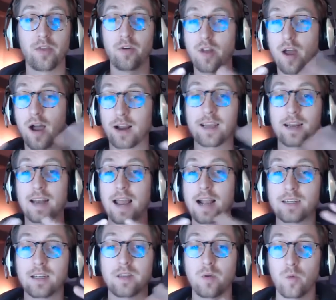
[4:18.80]
they're not
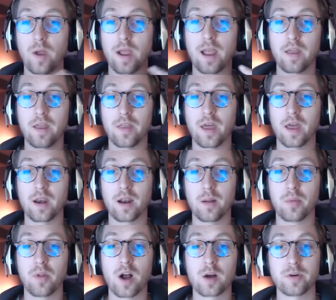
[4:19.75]
connected the way that
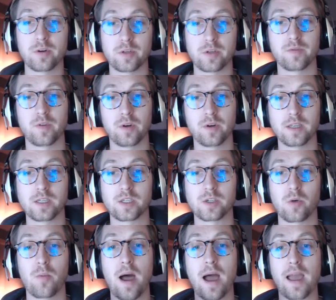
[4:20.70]
the block producer vote is.
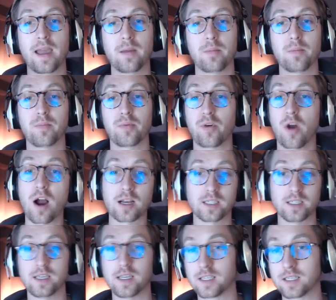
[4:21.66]
So my
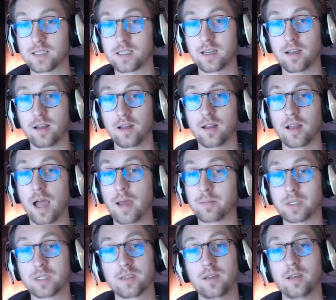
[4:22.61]
proxy is
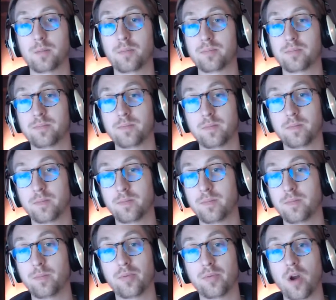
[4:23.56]
I'm still
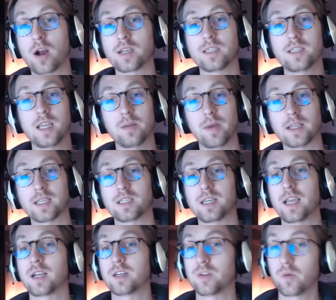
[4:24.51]
proxying my
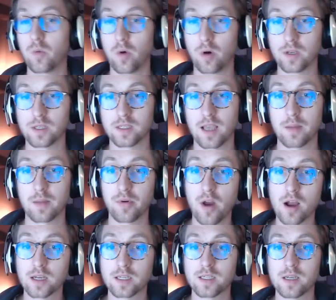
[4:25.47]
stake towards that
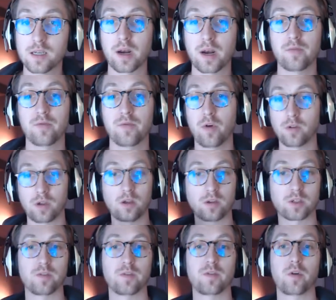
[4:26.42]
proxy, but I've
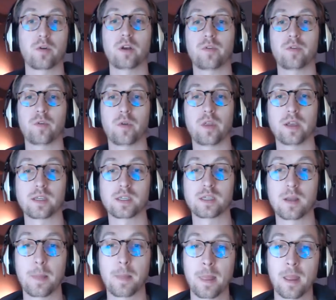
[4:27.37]
also voted for this
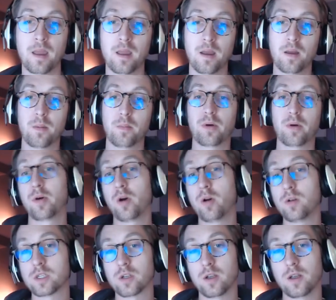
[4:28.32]

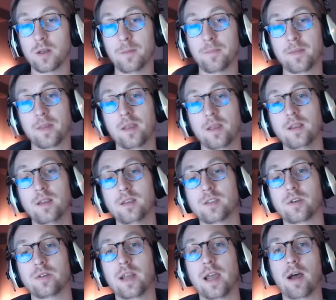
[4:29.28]
proposal.
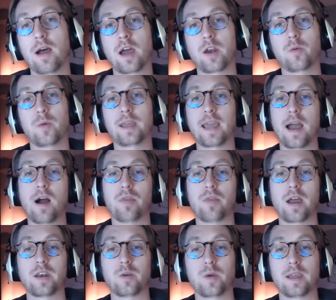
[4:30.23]
So now how do we count
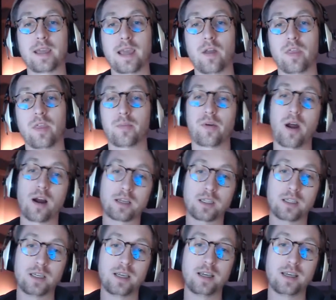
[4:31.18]
that? Do we count the
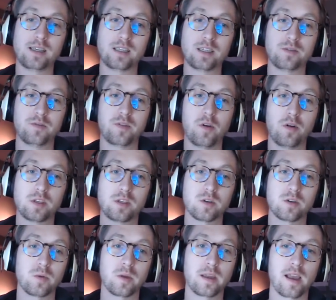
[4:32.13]
proxies votes
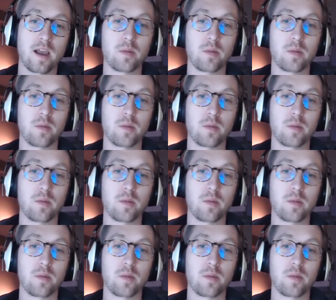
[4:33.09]
or do we